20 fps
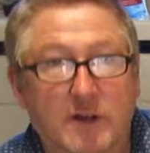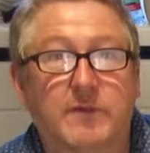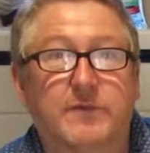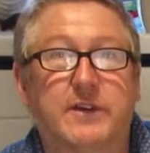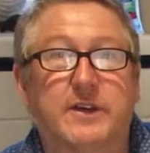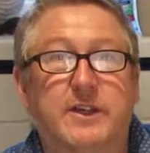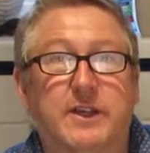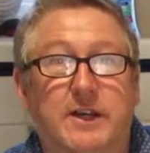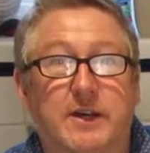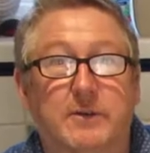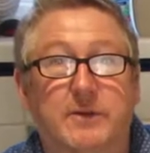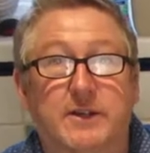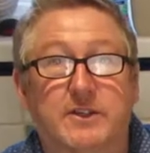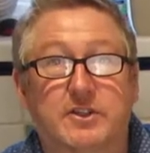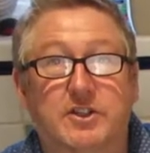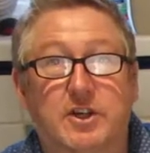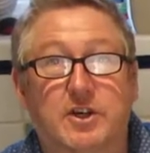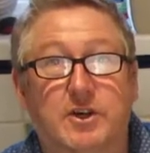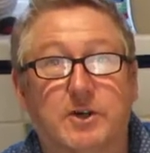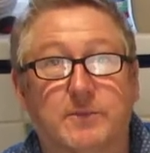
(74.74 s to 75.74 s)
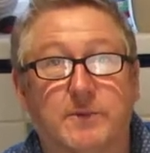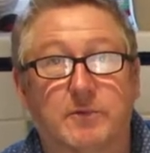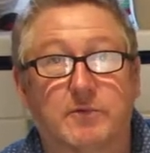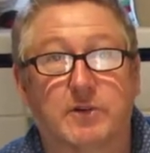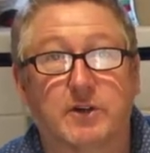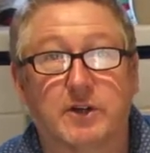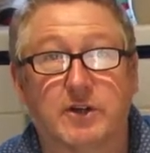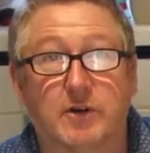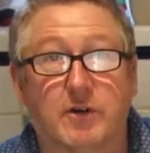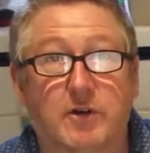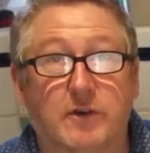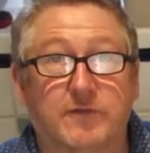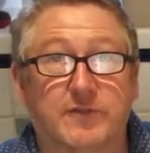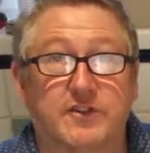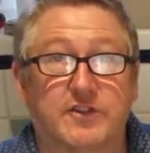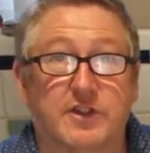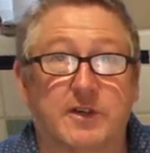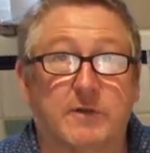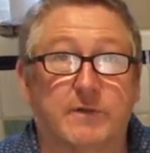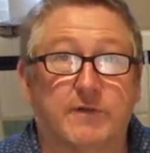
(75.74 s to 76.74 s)
of the video, is Carpetright off the
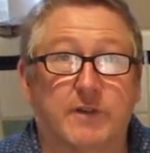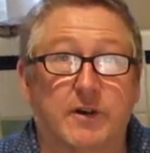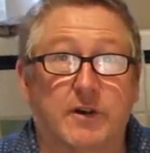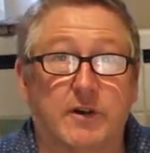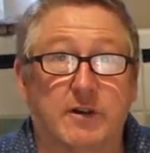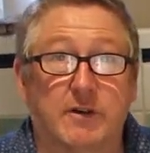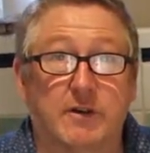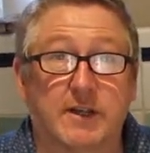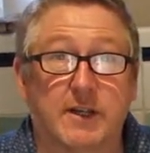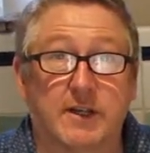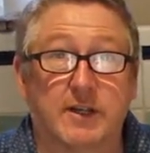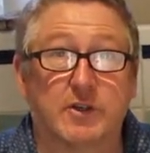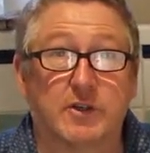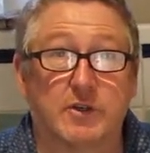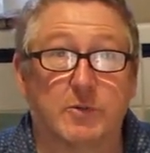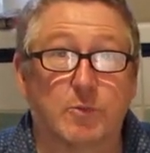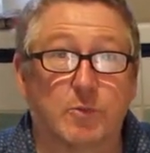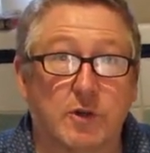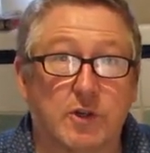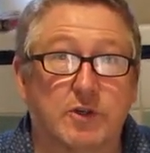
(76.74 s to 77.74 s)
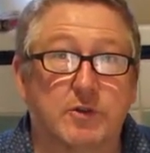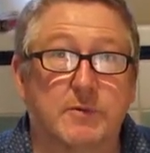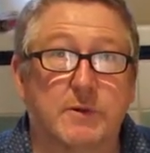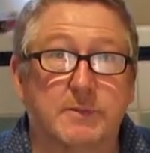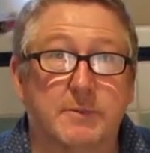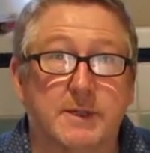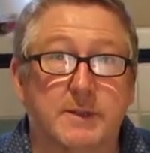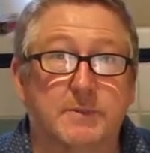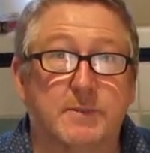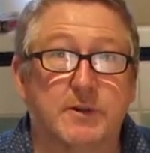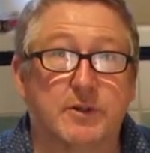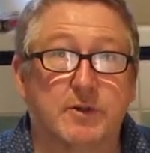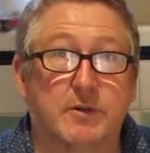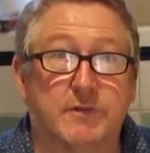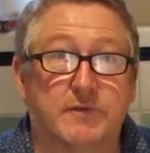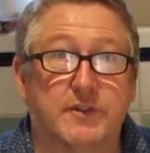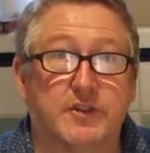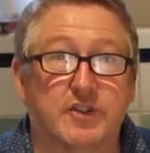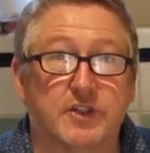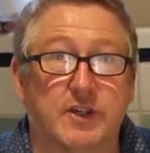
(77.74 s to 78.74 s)
shelf vinyl and any good? And what do I mean by
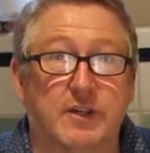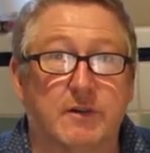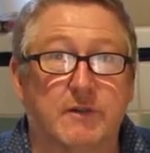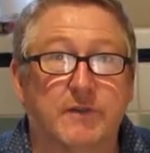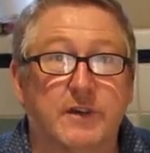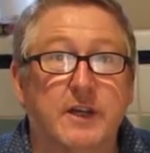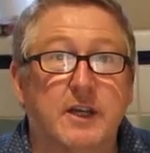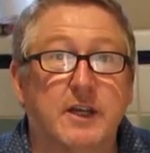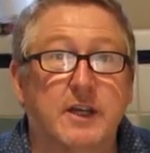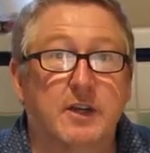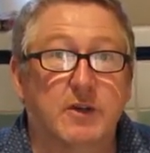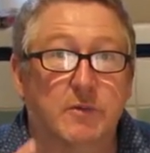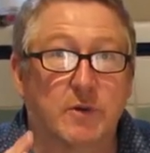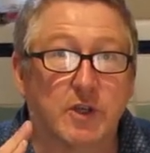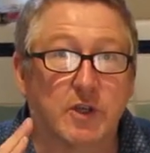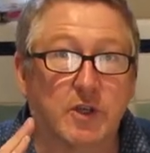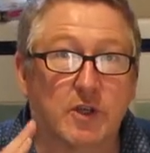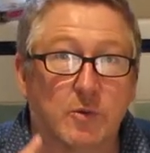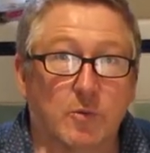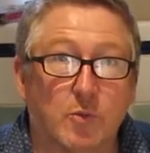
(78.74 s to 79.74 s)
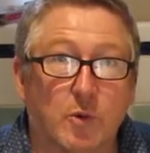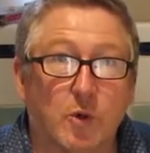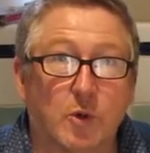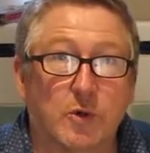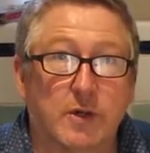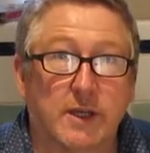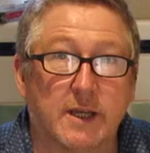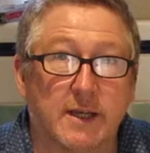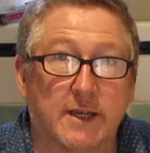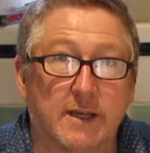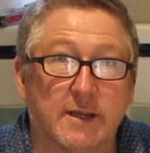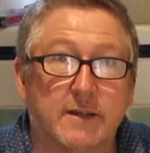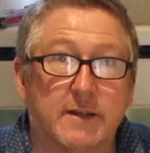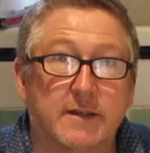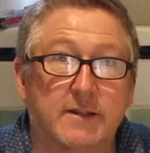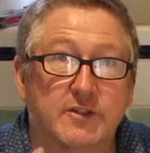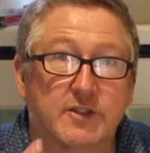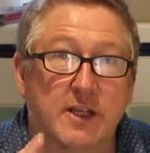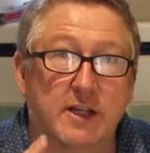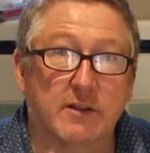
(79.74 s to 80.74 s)
off the shelf? Well, you can walk in,
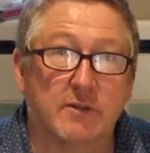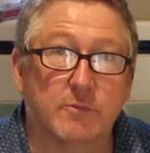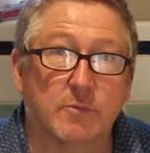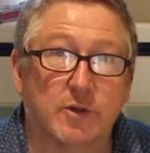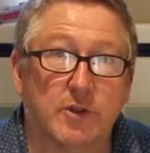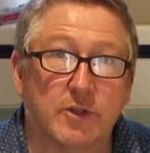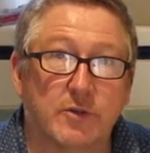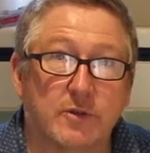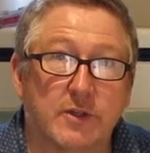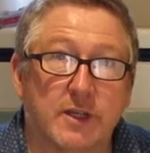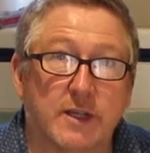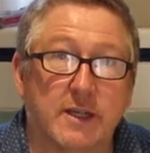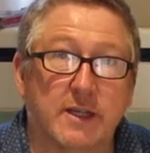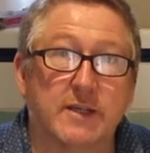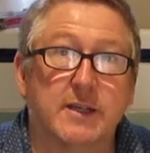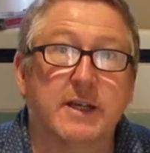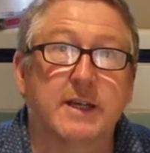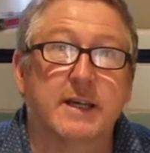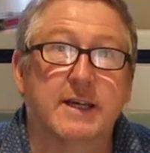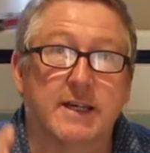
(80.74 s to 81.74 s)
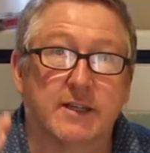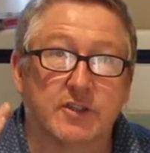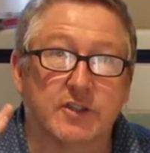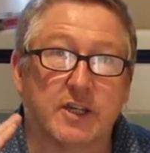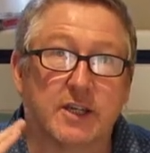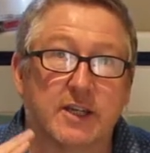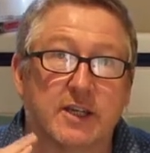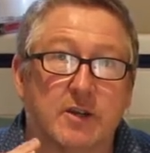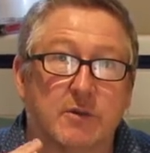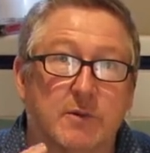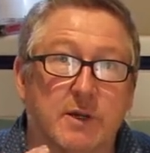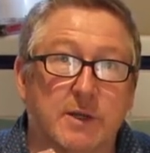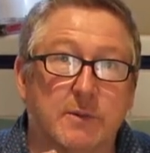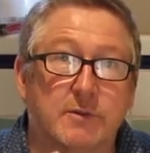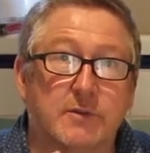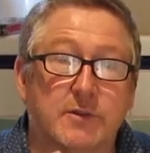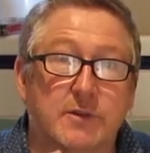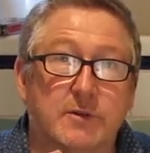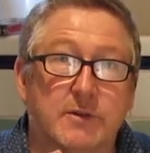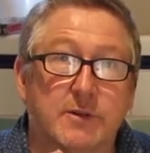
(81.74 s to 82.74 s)
tell them what you need and take it away
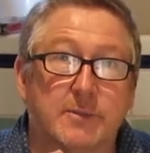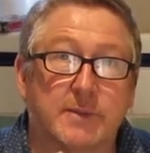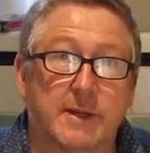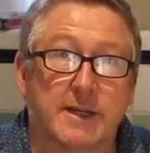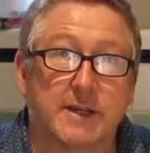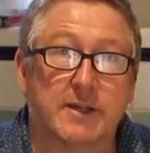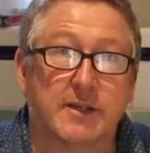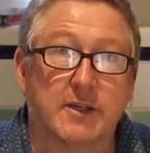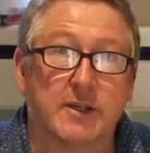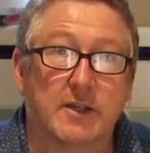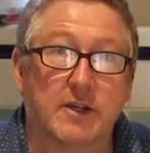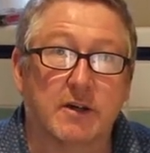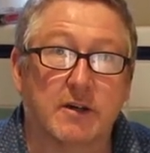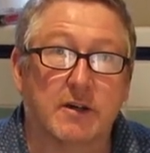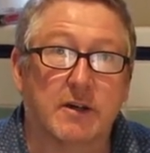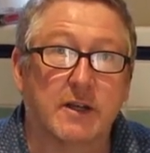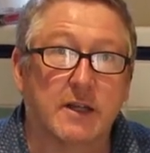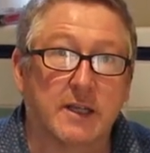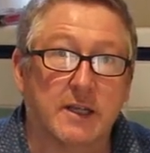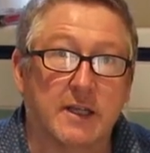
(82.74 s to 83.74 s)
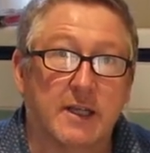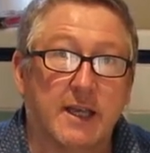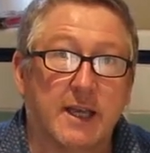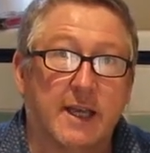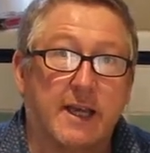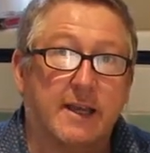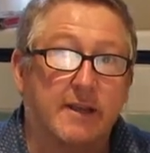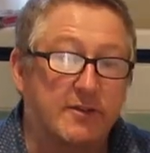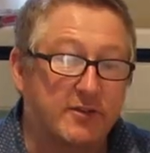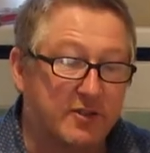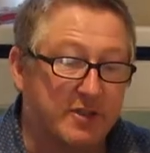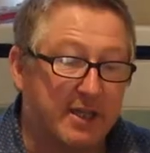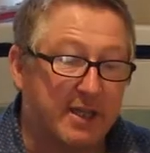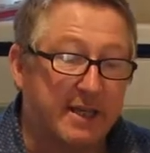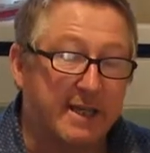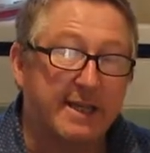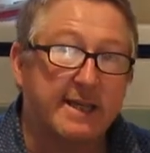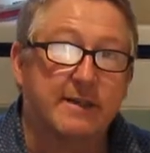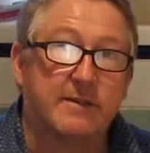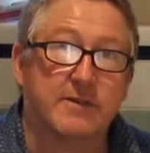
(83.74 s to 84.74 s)
with you in the back of your car. Yeah,
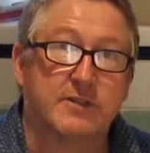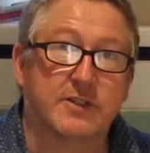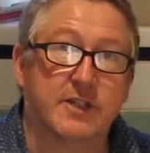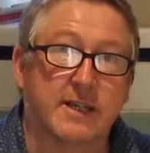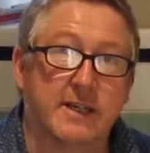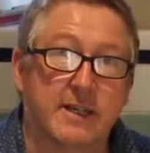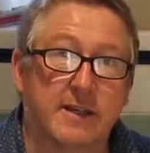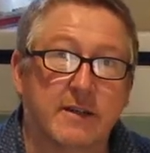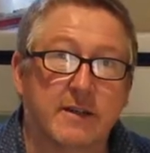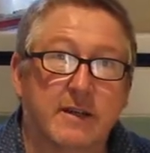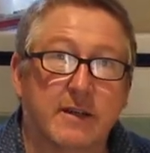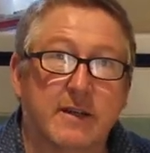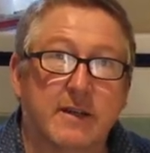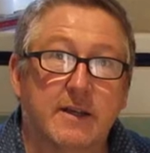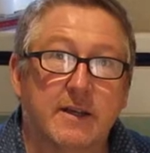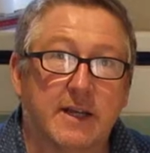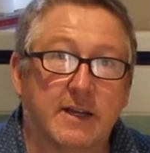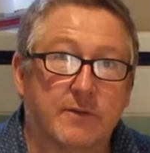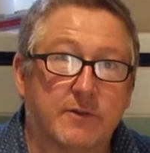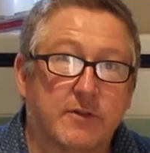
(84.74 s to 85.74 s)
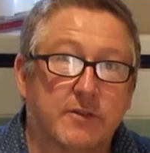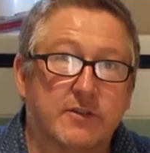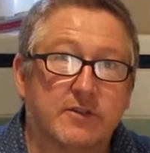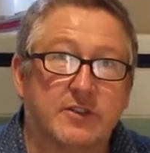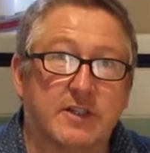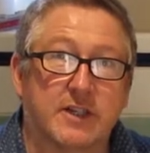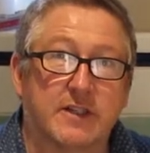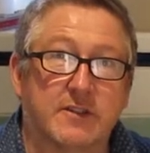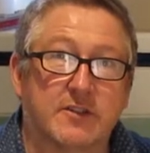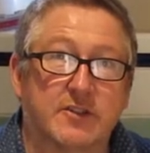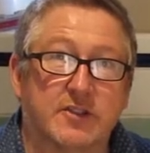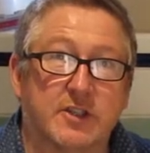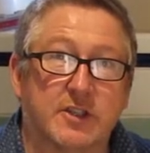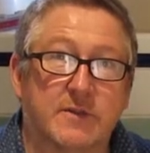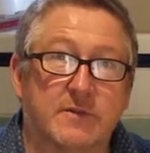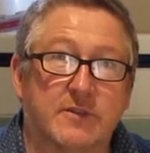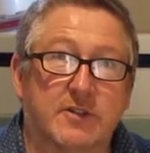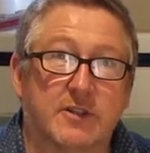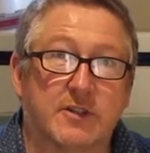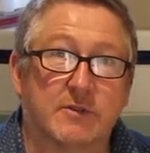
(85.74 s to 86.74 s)
10 out of 10. I've got to say the
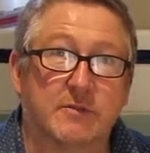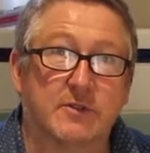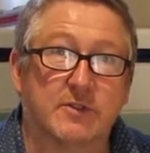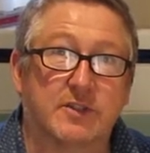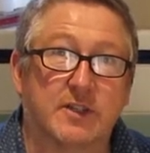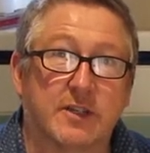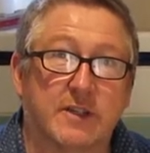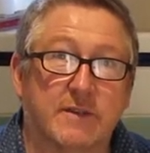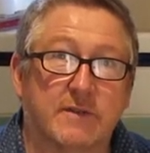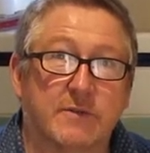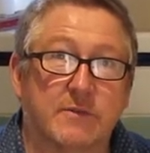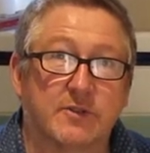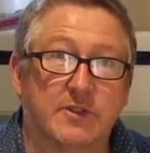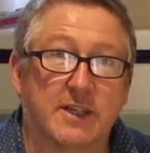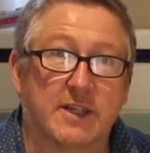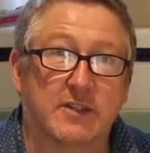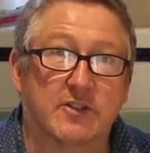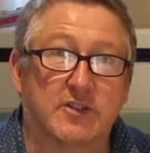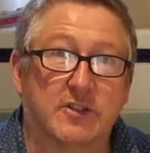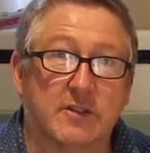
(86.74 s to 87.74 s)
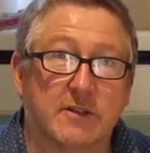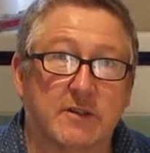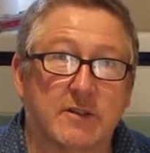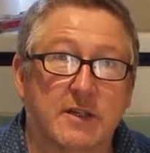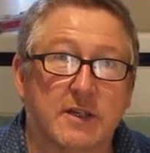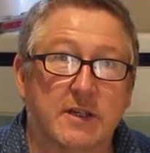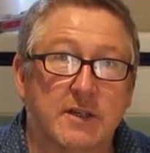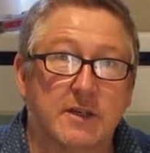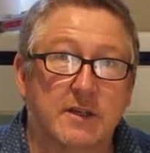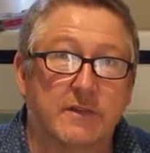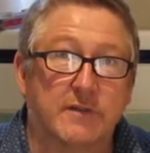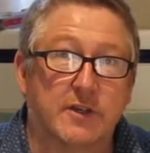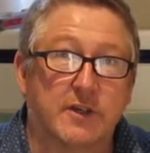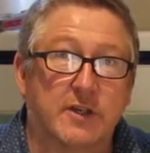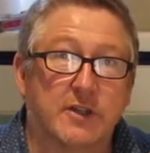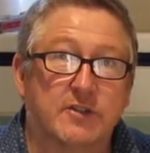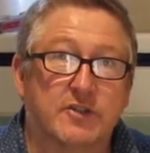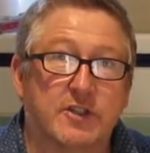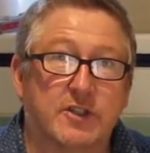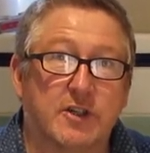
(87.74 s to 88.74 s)
service I received was excellent. You
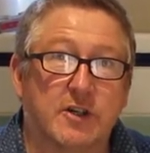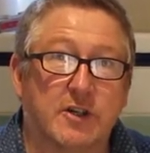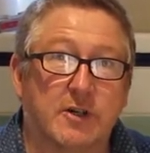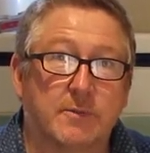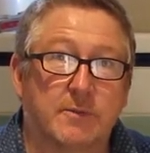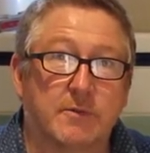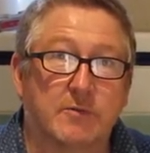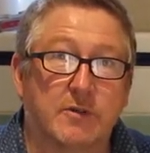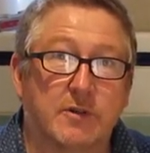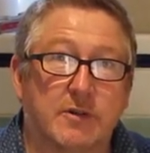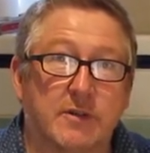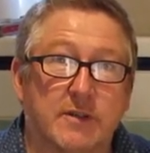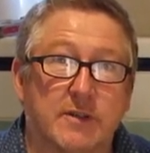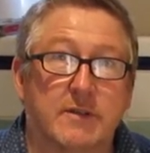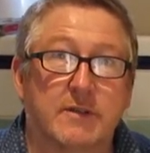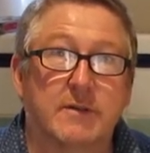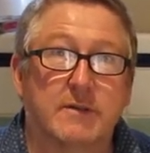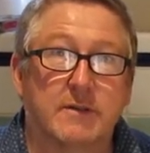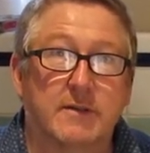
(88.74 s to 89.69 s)
go to Carpetright,